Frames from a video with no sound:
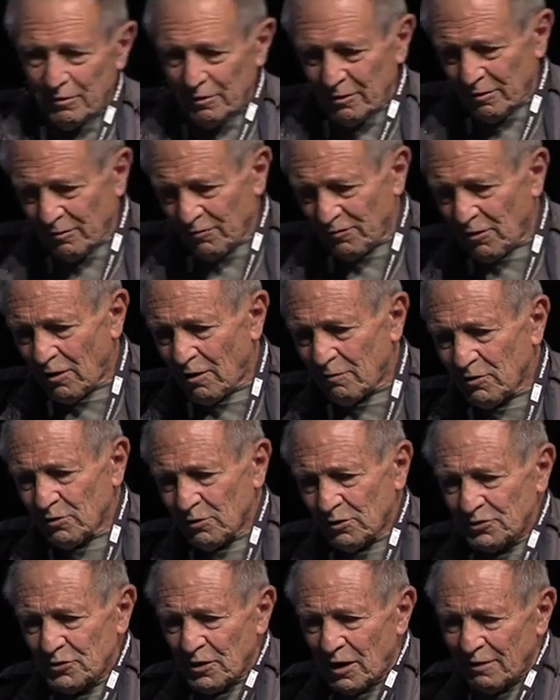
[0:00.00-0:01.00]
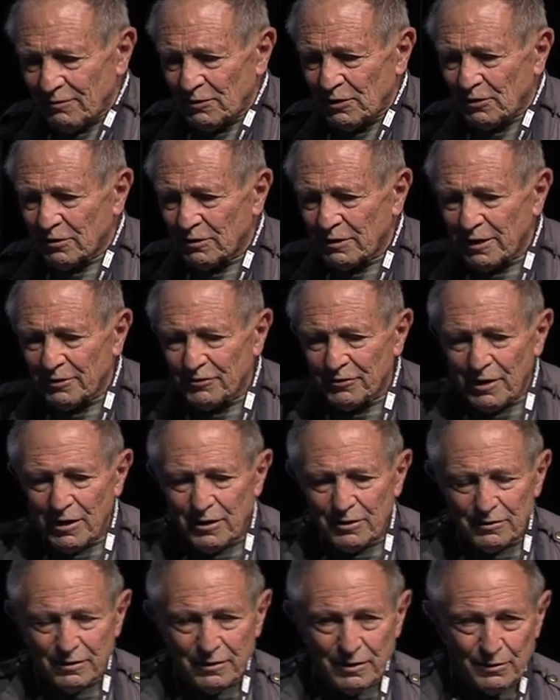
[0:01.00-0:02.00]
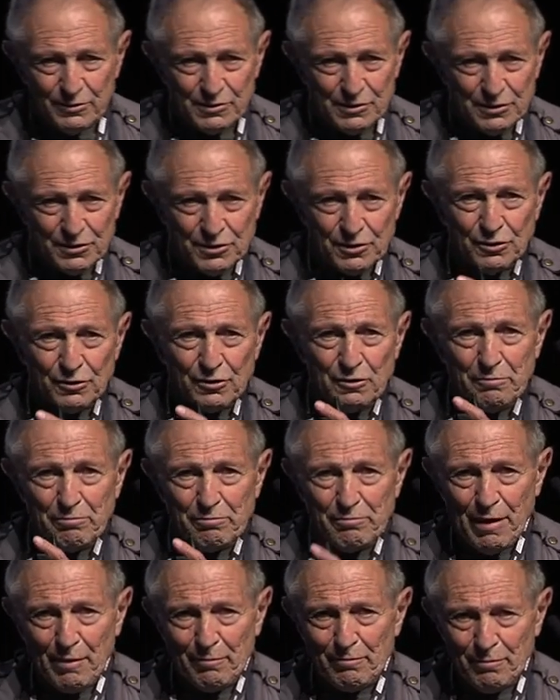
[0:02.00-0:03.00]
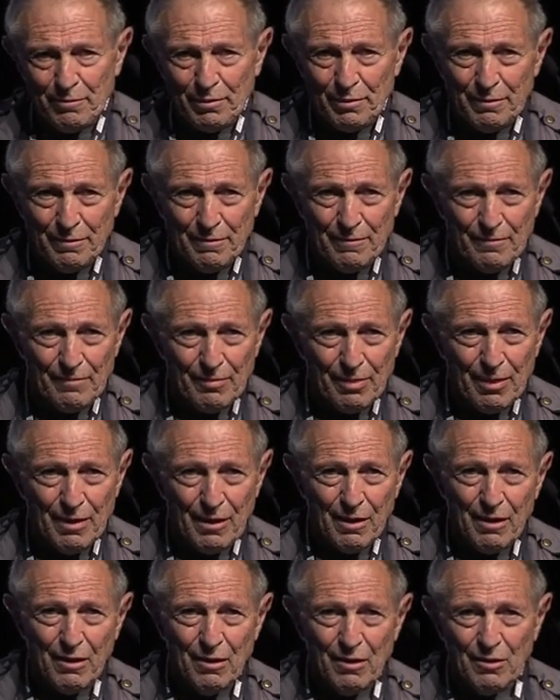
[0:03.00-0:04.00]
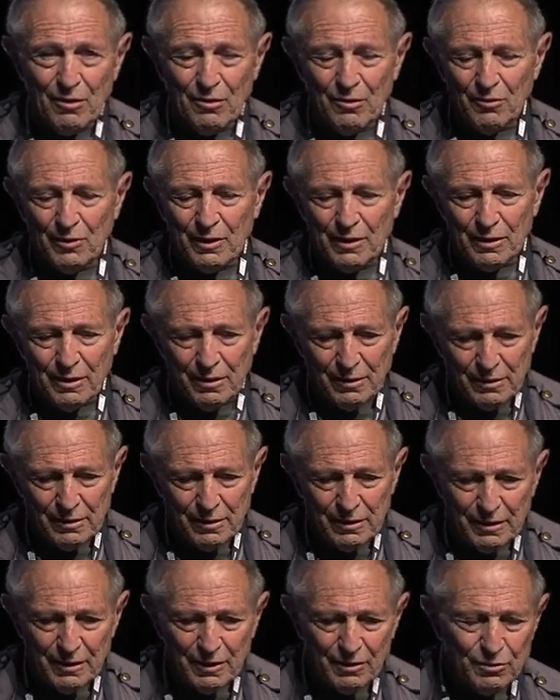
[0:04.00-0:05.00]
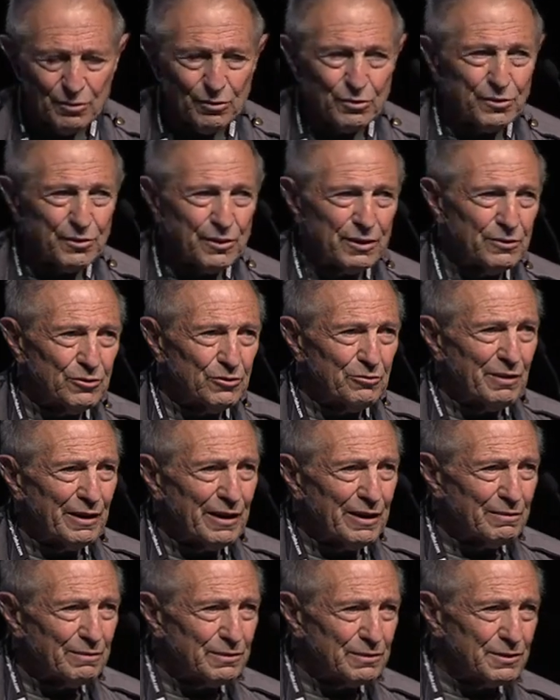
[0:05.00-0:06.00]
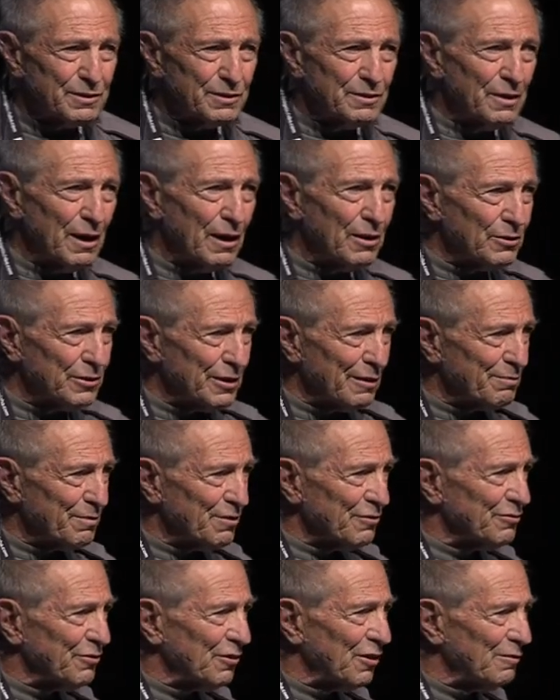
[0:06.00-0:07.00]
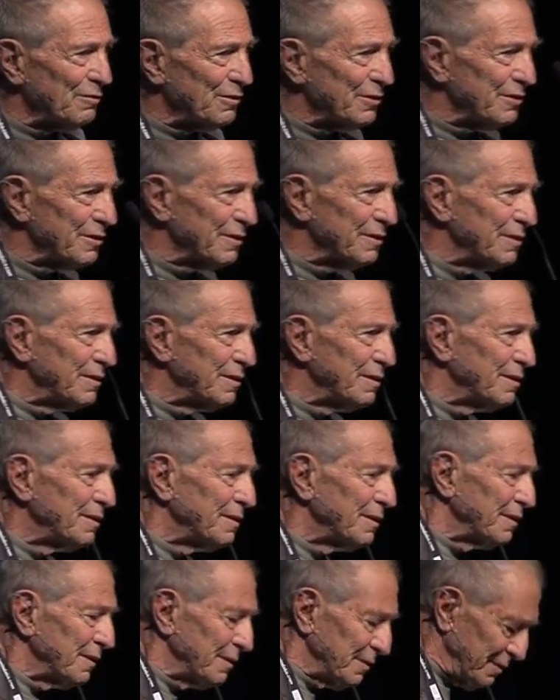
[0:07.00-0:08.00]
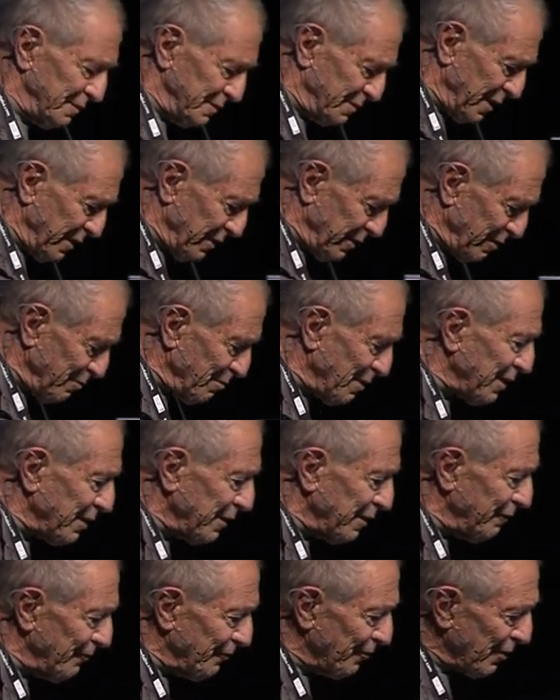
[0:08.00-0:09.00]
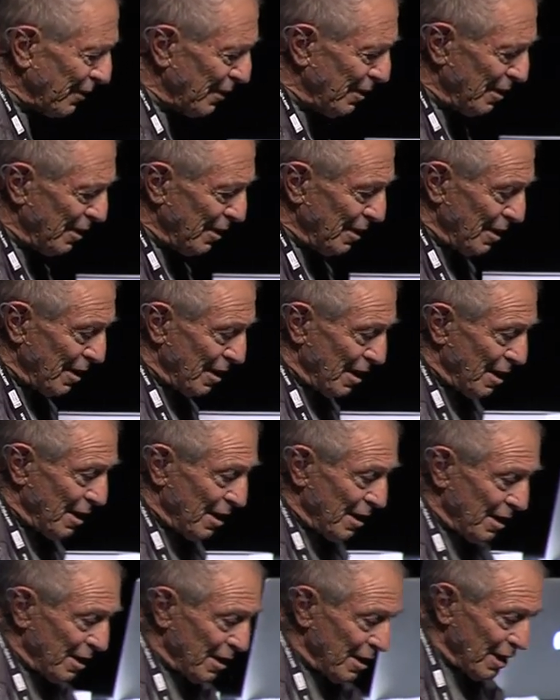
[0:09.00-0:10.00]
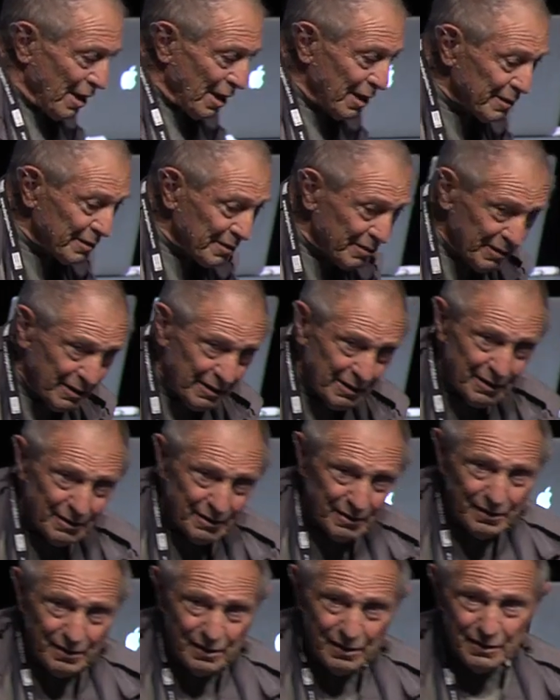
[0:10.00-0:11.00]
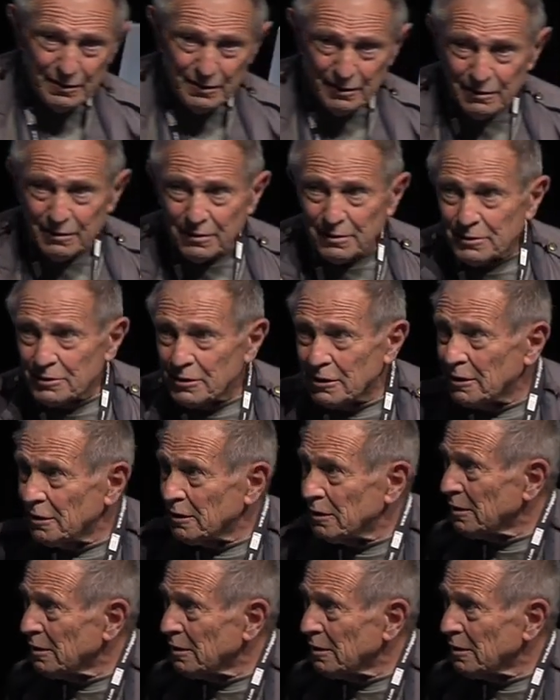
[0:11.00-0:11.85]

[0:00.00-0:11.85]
the farmer would drive along that road, and there was a certain bump where he thought he would be able to hold up the farmer and take the money. And he did this. He